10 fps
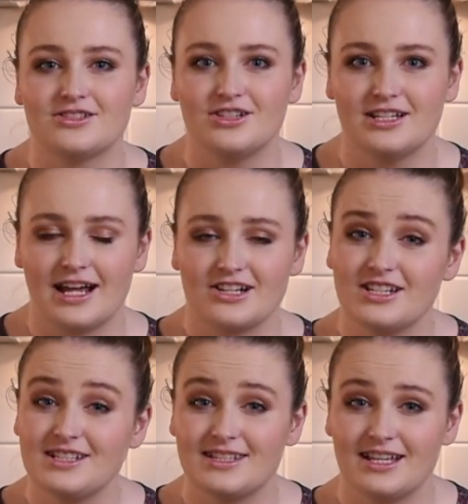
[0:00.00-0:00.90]
So you can
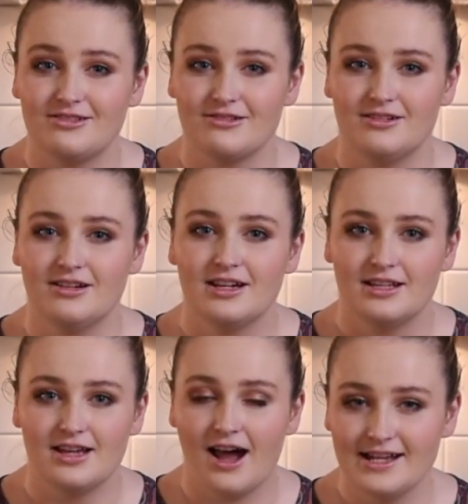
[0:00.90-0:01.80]
actually see through
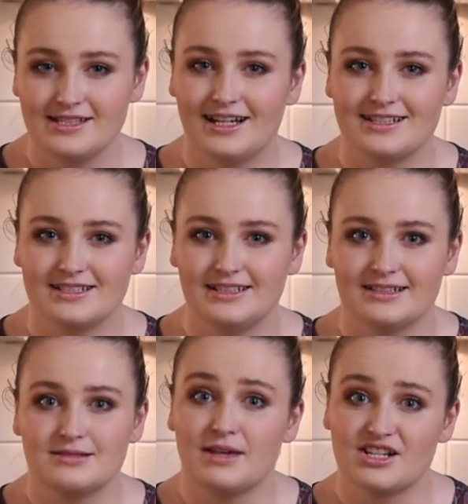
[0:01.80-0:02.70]
the icing
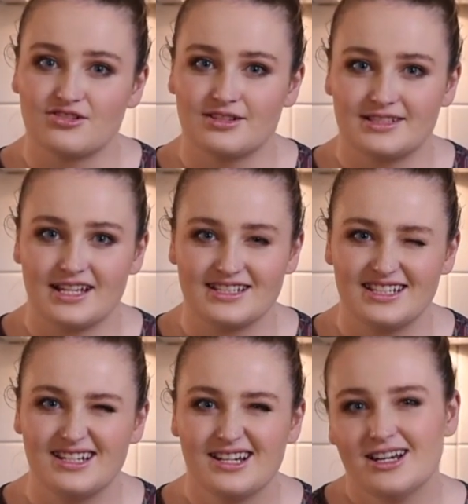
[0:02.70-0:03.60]
underneath to make sure it's
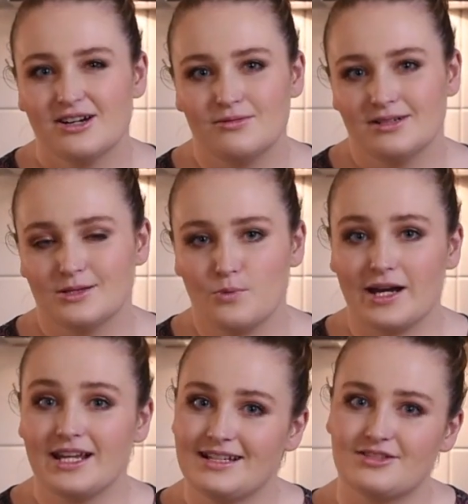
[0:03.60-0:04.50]
scented. Whereas
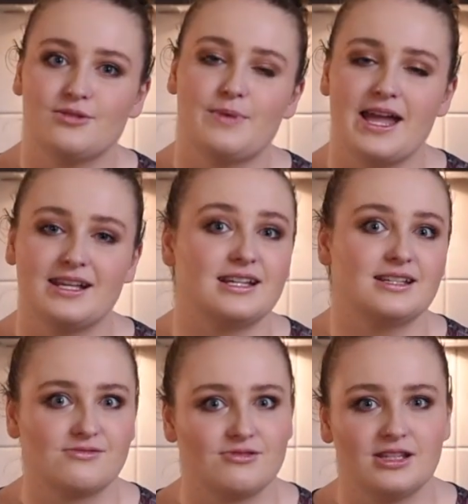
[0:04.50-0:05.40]
when it is opaque, it
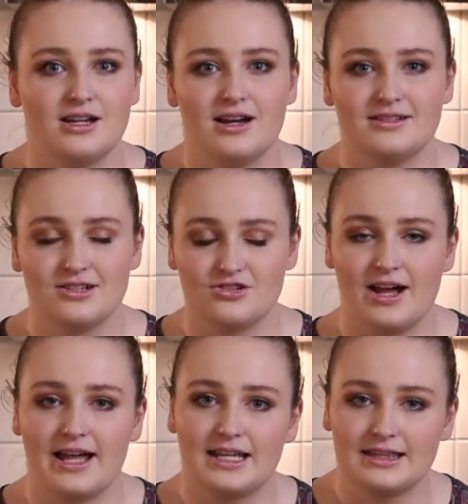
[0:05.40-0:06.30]
is really hard to
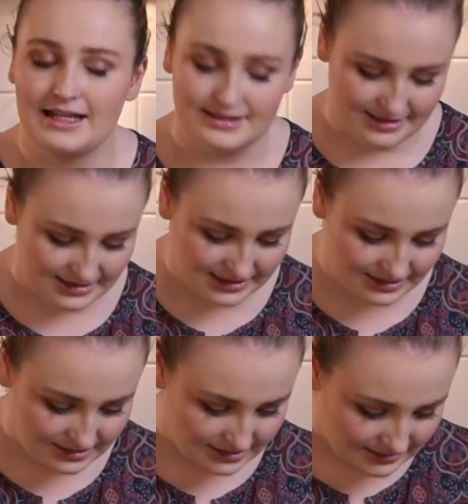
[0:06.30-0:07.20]
try and get that scented.